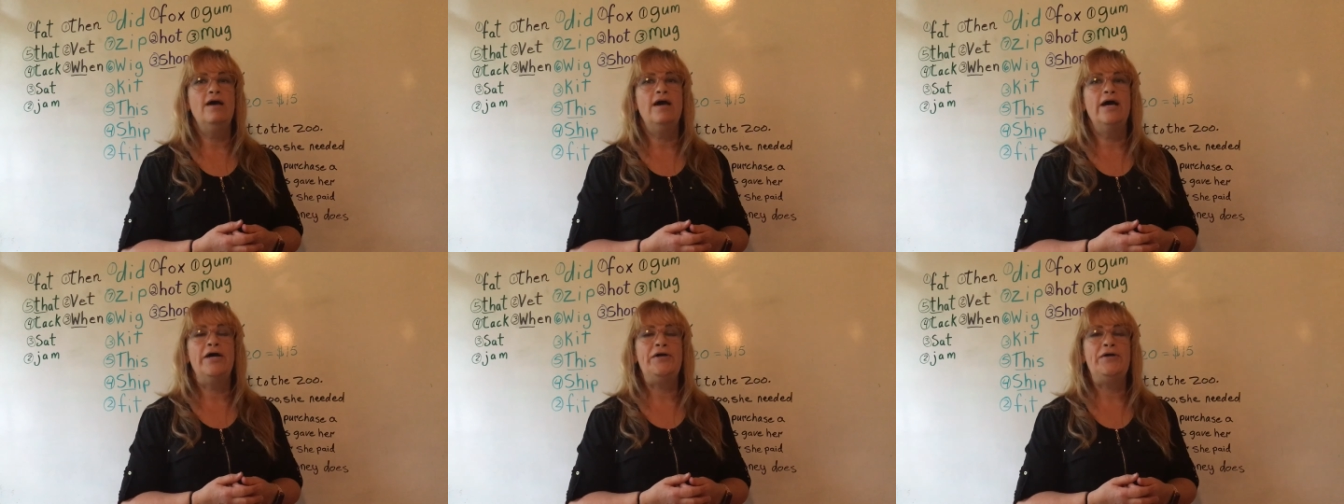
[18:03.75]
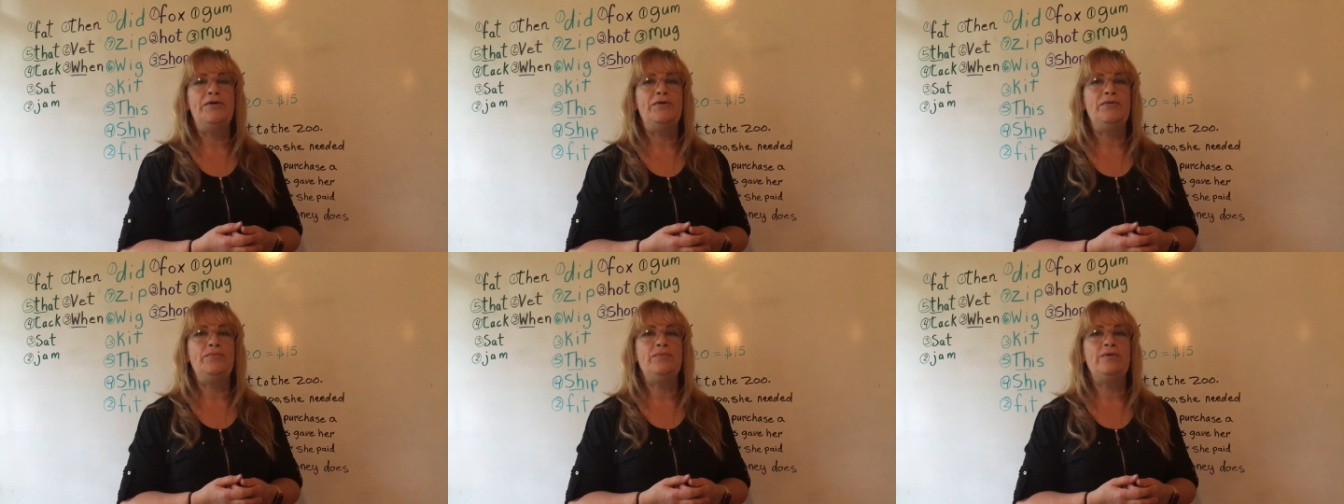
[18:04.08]

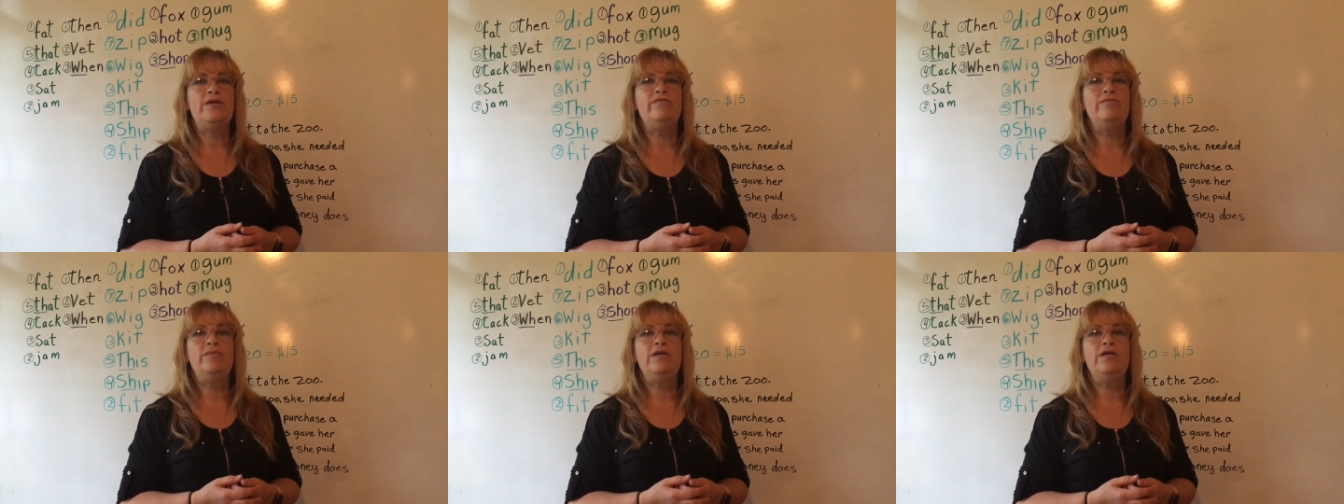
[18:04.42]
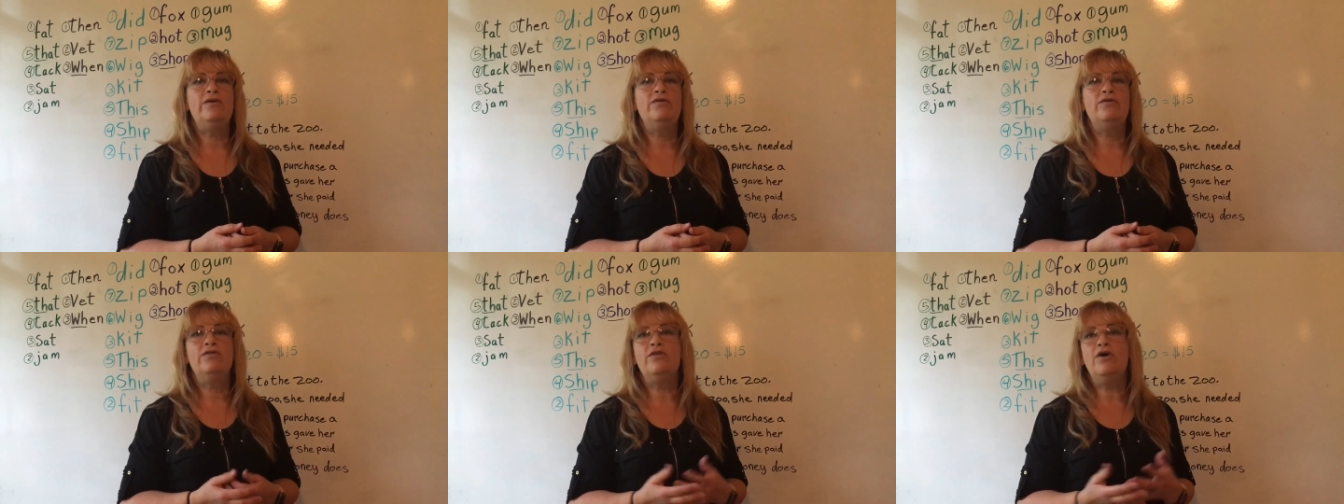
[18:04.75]
um, give me
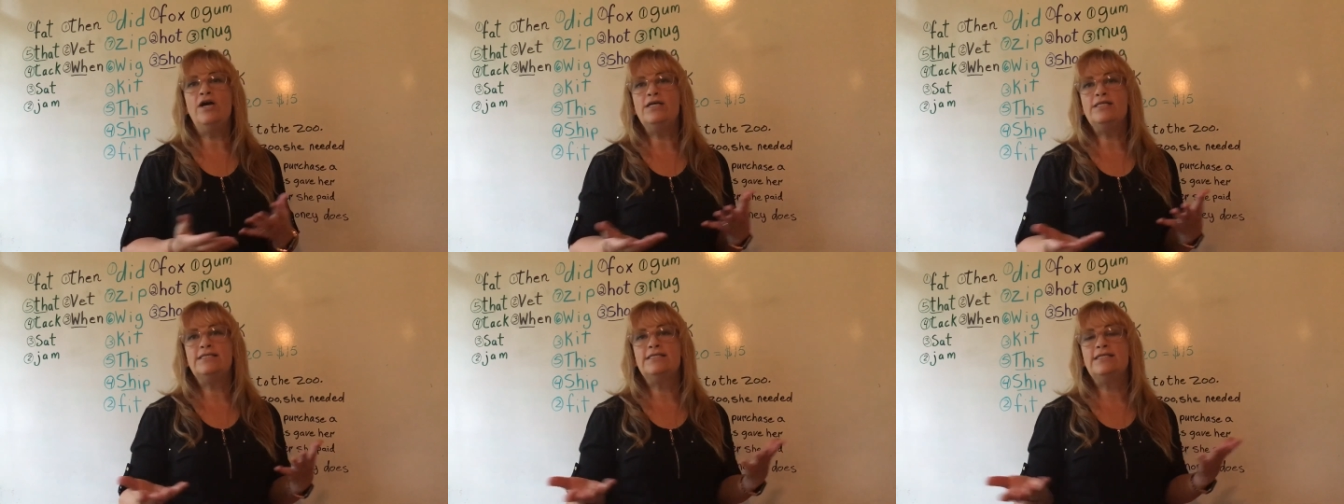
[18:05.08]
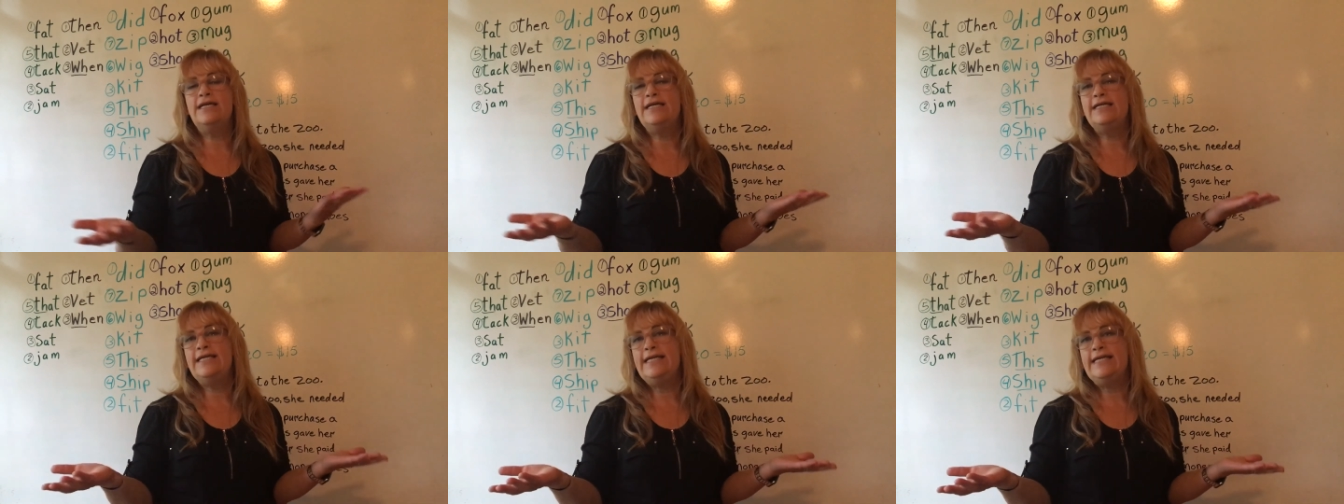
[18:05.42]
your thoughts and
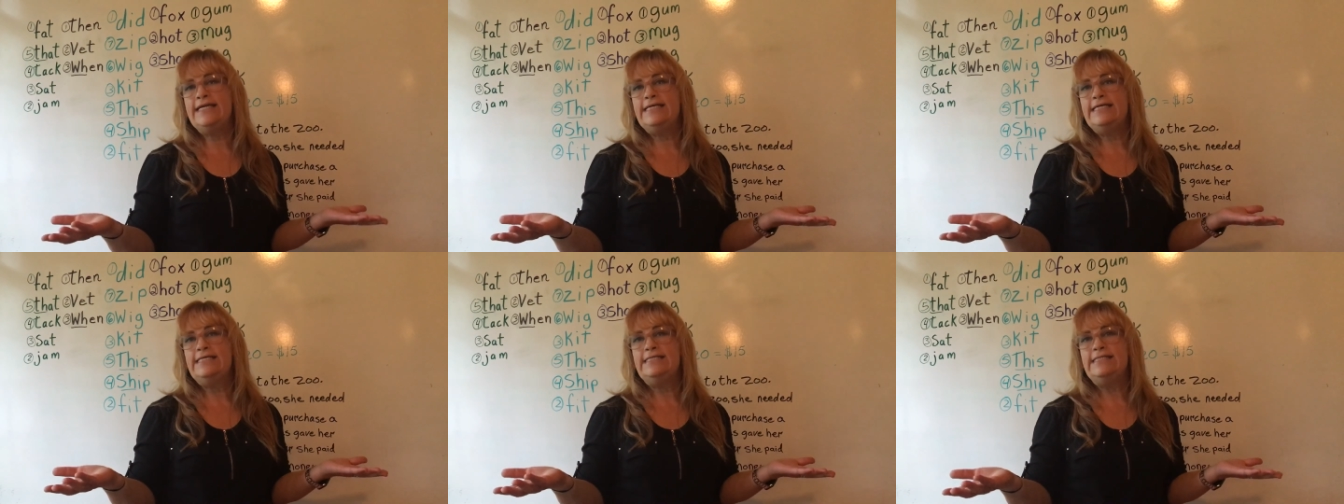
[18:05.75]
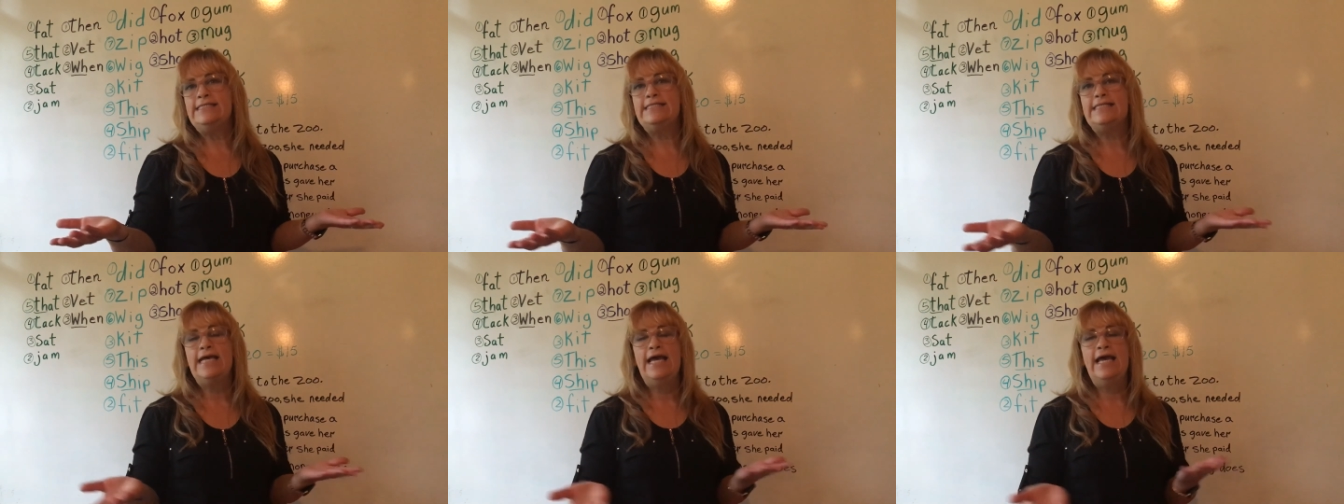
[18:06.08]

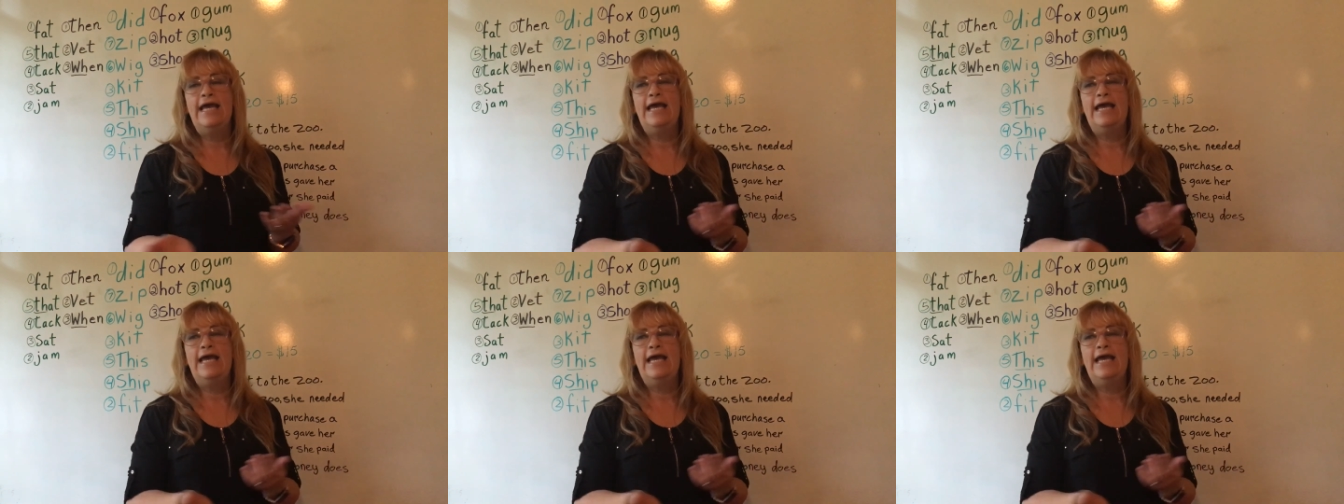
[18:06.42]
ideas,